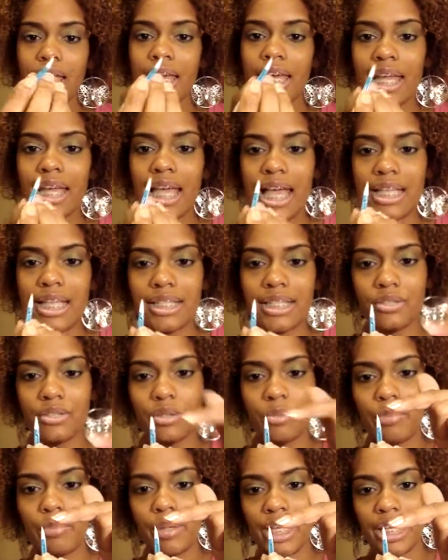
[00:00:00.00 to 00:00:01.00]
and it has a
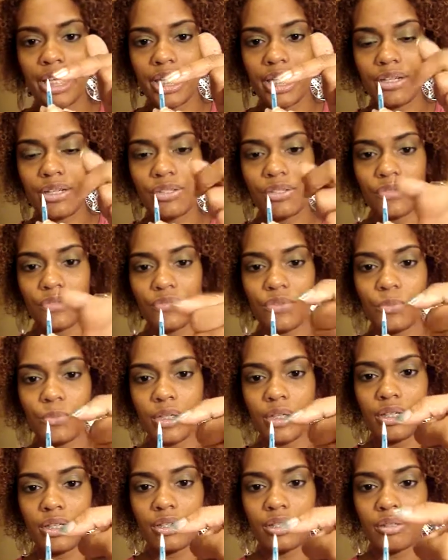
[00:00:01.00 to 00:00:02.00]
little pick here, so if you
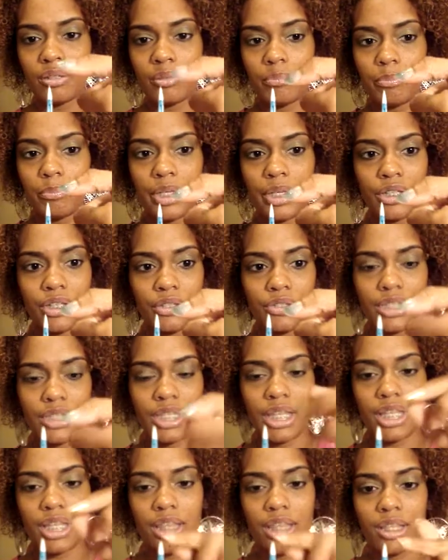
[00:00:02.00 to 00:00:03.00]
want to pick your
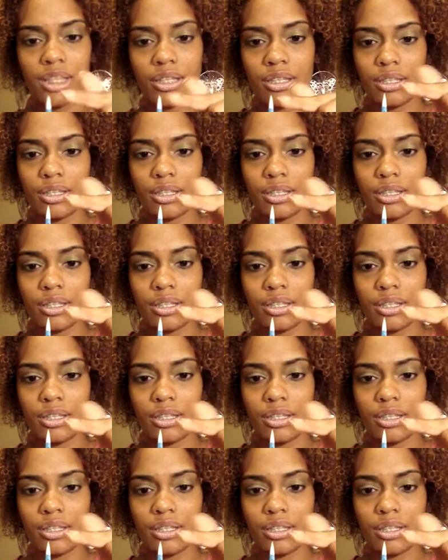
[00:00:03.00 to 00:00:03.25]
teeth.